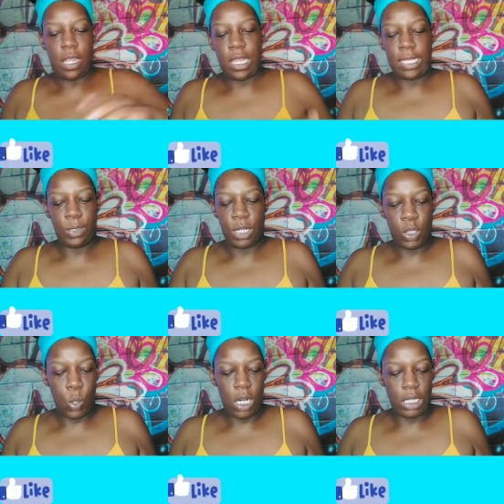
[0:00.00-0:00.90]
and let's see what
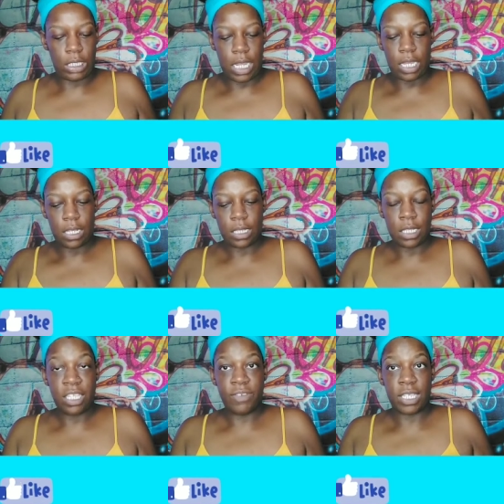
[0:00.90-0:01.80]
Allure looks like.
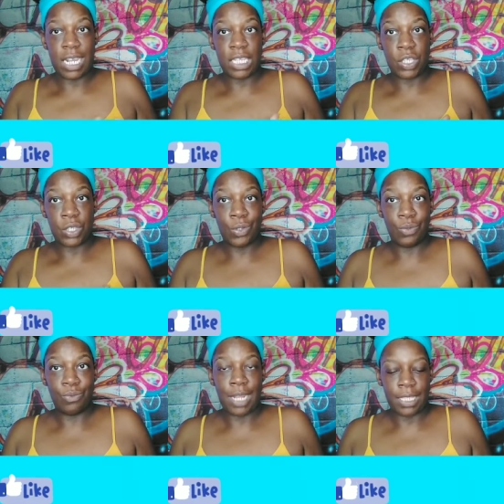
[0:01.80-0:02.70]
This feels nice too,
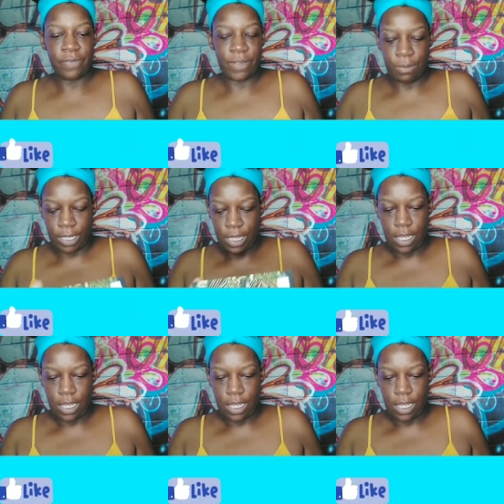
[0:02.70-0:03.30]
nice and velvety.